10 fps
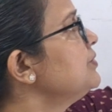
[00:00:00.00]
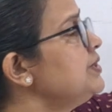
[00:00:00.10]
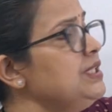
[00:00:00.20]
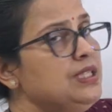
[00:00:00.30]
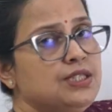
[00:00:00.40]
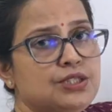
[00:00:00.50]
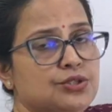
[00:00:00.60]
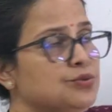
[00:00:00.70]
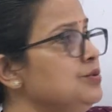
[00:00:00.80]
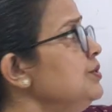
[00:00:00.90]
3
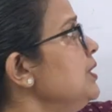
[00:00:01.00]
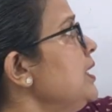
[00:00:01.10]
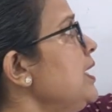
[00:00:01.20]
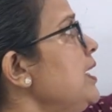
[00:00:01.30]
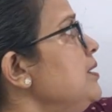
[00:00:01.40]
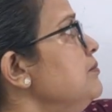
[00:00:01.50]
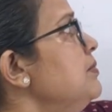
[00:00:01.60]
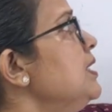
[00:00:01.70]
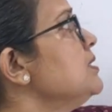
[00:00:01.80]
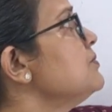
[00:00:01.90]
into n
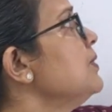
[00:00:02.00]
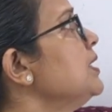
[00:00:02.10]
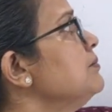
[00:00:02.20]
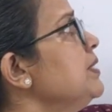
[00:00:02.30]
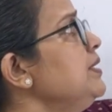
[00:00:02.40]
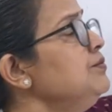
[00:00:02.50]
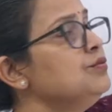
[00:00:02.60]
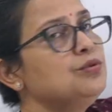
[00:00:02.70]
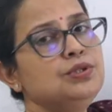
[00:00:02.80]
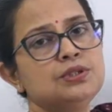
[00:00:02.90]
plus 1
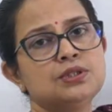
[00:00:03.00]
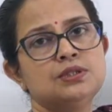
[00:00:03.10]
by 4.